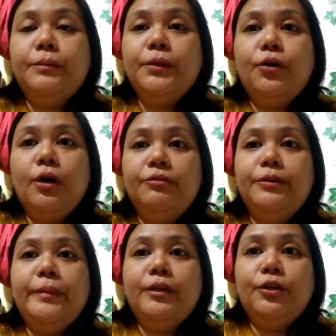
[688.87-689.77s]
the
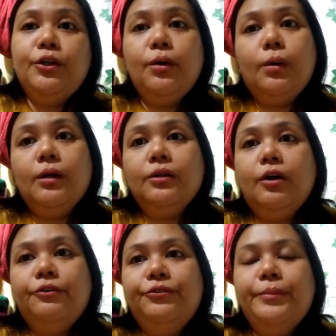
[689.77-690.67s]
government, our local
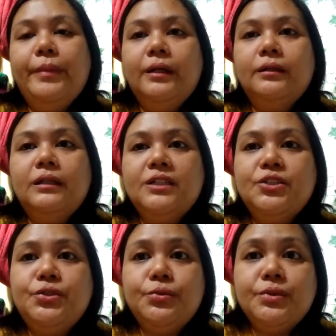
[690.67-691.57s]
government,
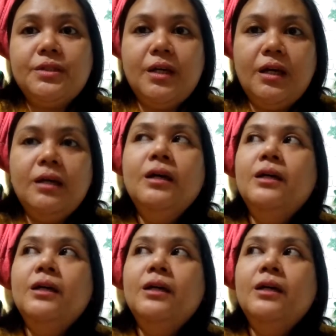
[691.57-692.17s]
this Tuesday.